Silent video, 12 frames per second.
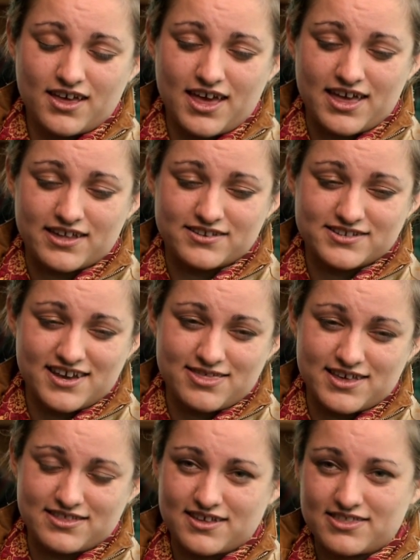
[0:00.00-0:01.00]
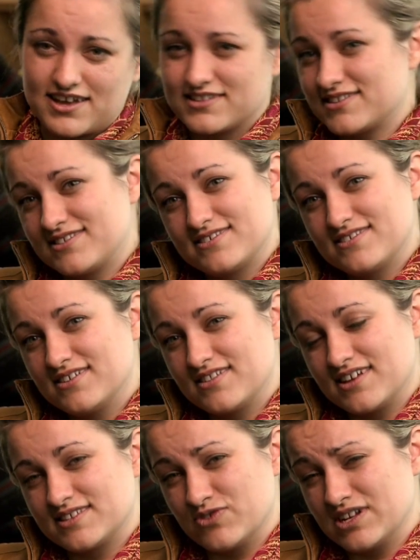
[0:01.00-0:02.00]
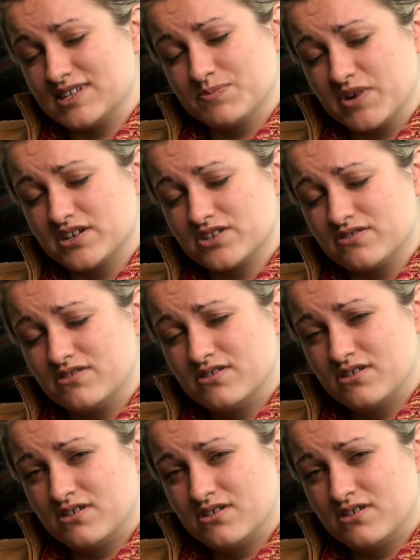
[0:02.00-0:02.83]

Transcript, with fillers: And I think that that's that's really special.